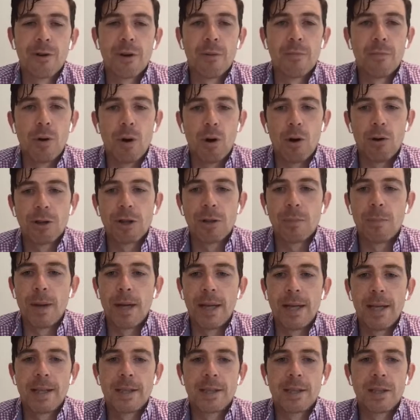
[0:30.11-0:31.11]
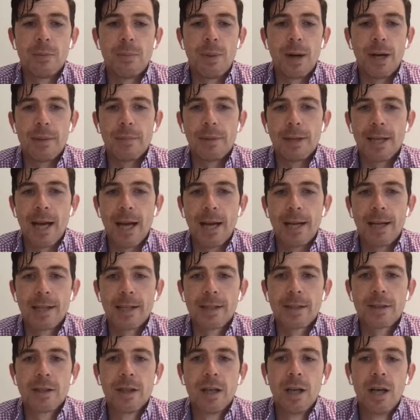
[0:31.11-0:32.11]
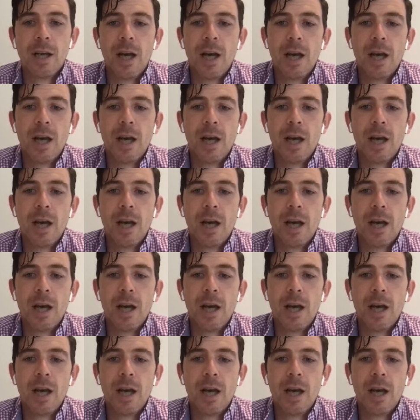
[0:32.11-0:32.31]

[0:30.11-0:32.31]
from orthopedics to biomechanics,